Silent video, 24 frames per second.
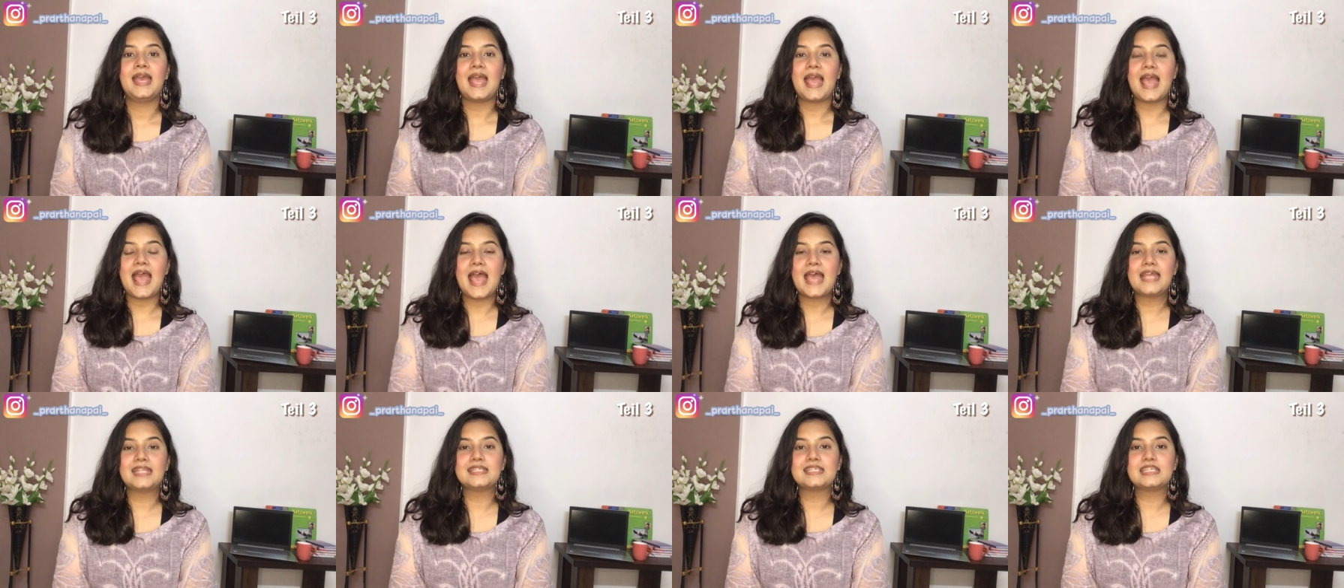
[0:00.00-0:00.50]

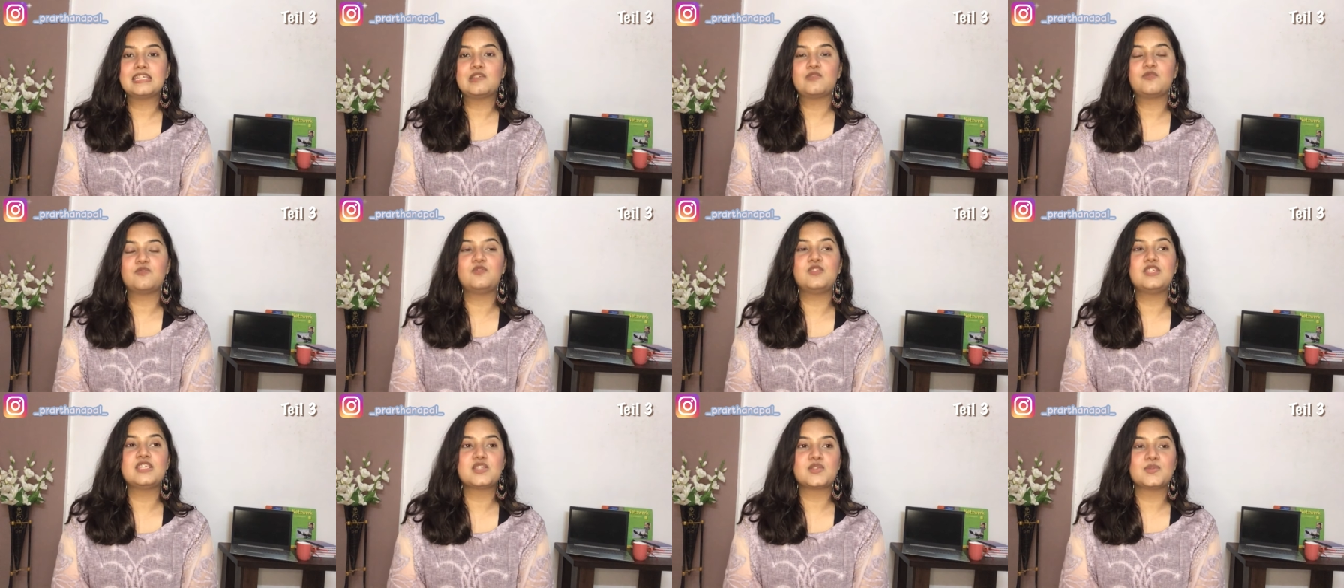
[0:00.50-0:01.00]
and if
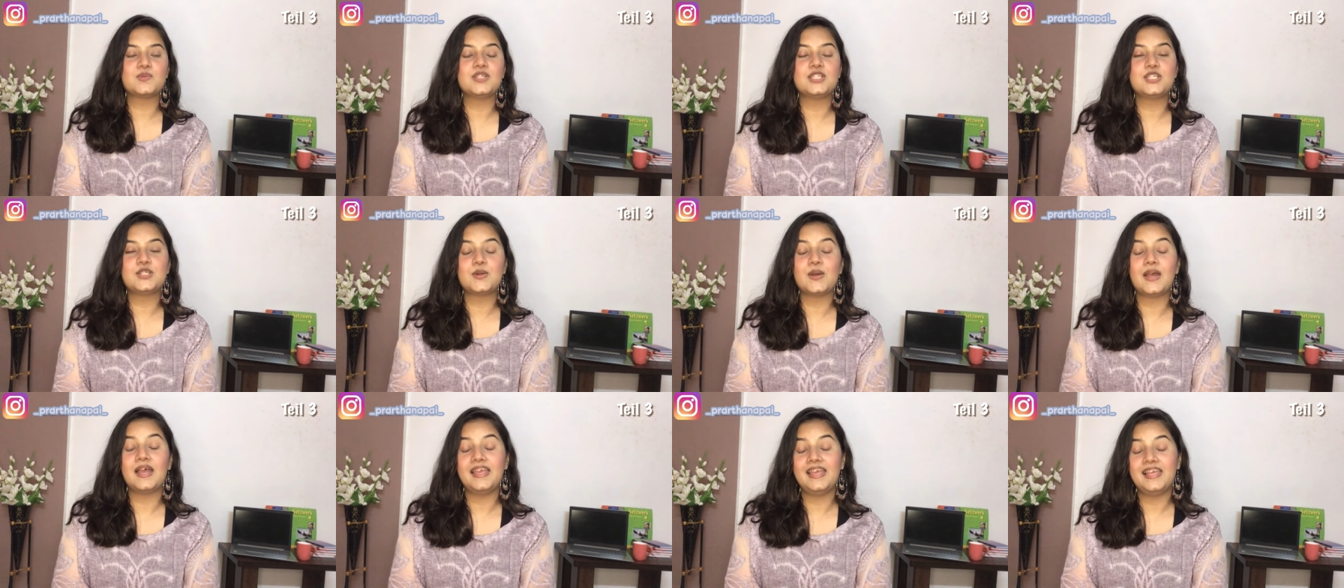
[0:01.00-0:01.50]
this video
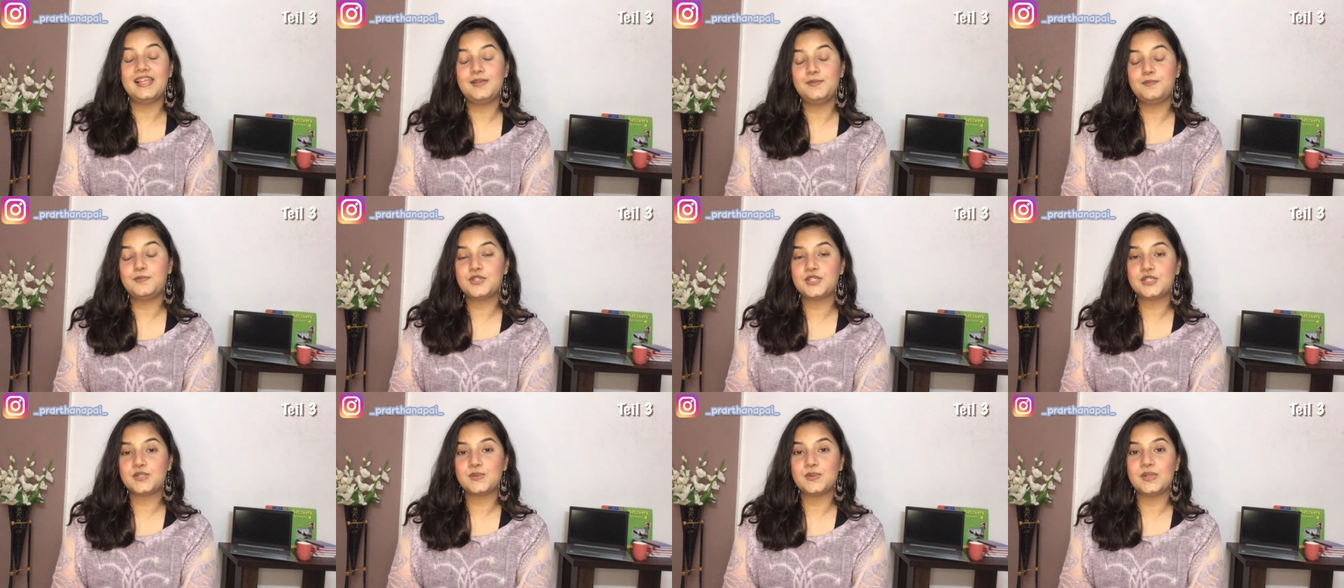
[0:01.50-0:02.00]
helped
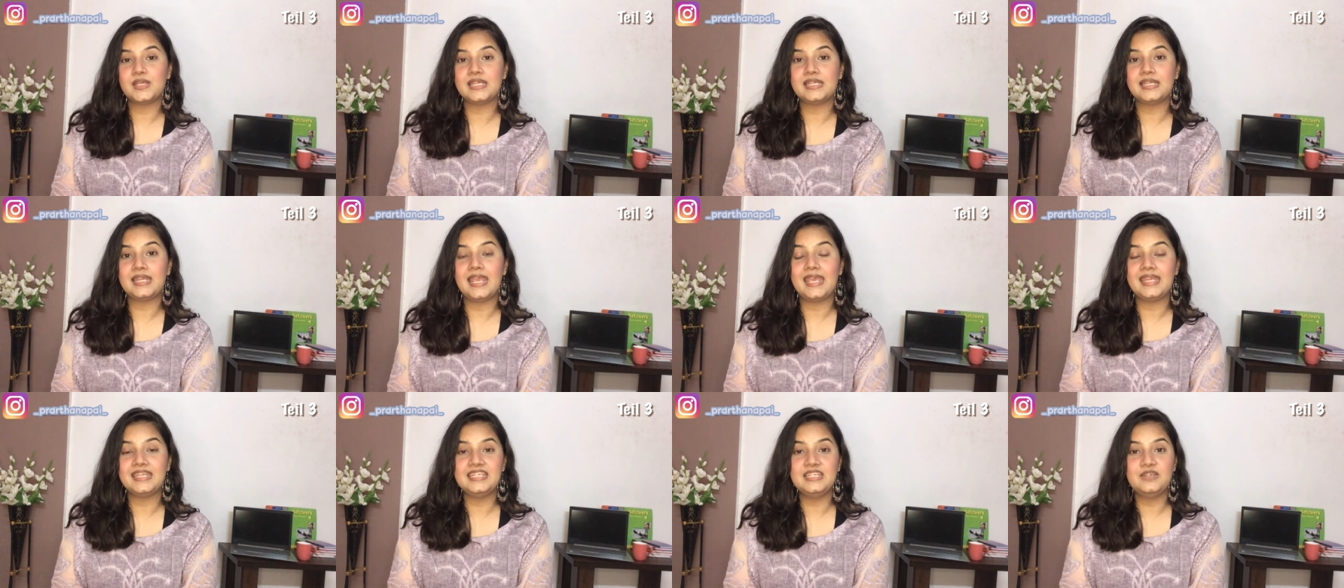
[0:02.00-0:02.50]
you in
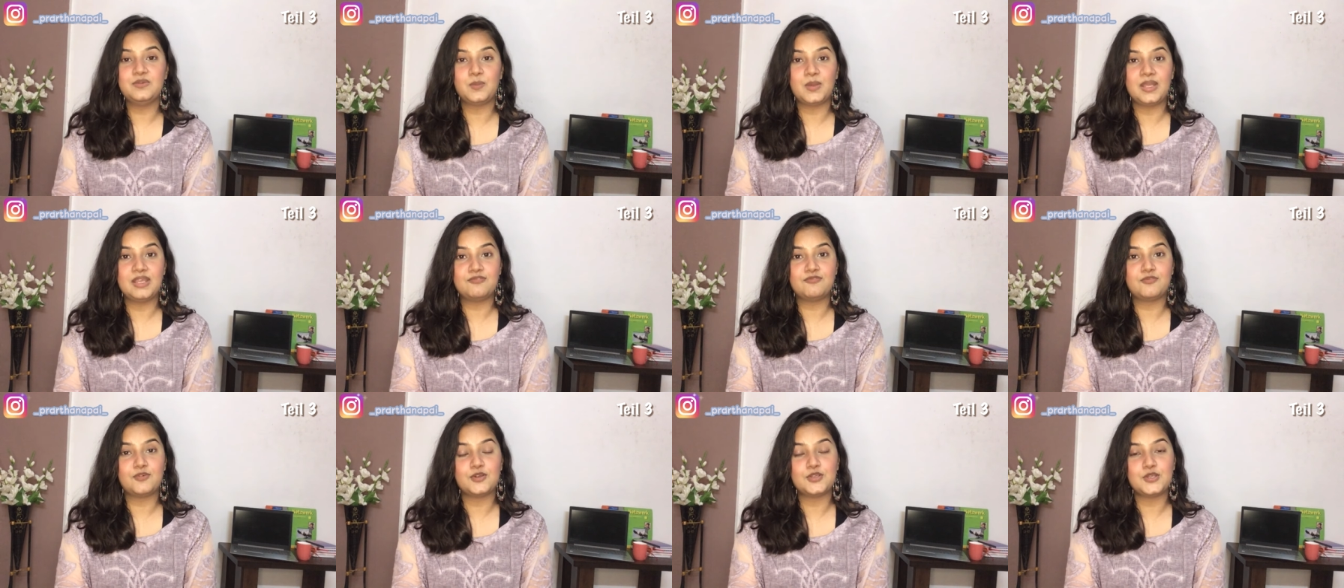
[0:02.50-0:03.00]
any way
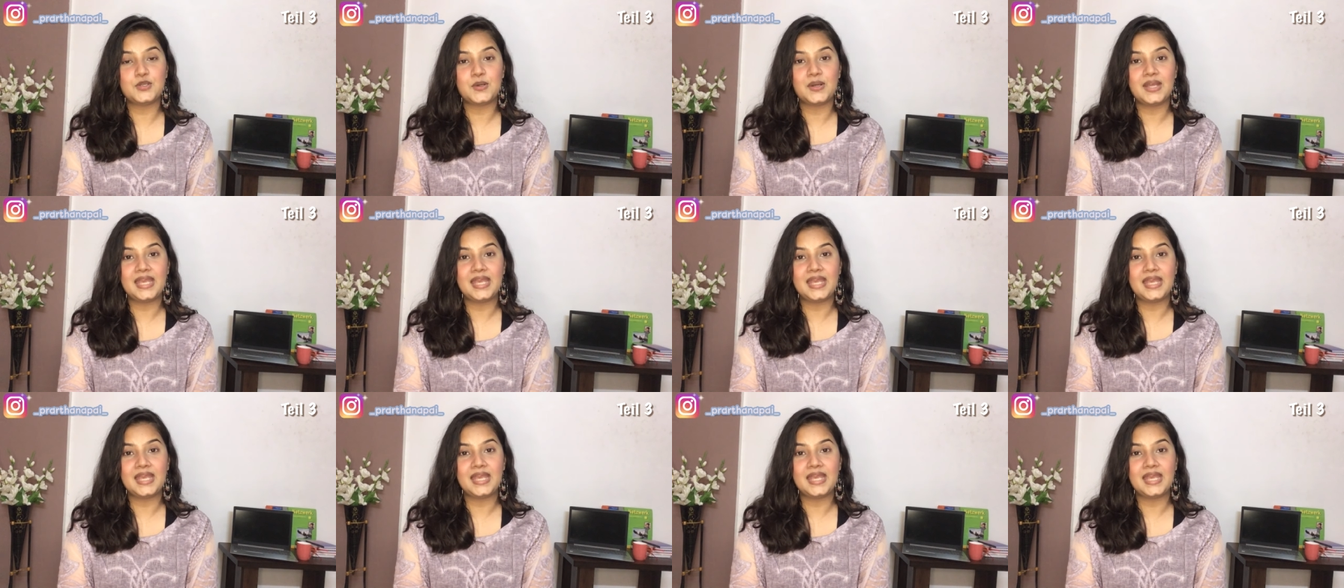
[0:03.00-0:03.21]
for your